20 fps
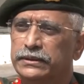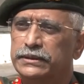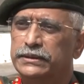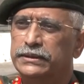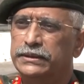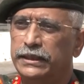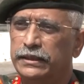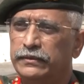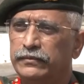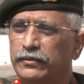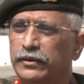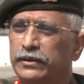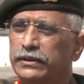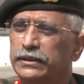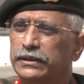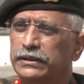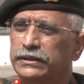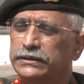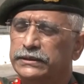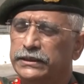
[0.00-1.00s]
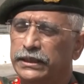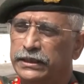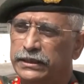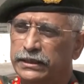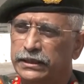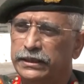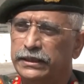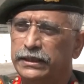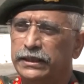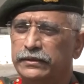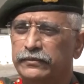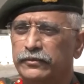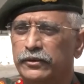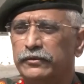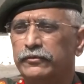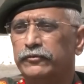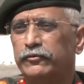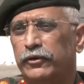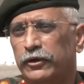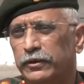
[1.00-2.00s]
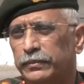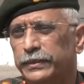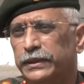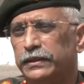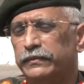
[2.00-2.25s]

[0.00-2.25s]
say what exactly and what form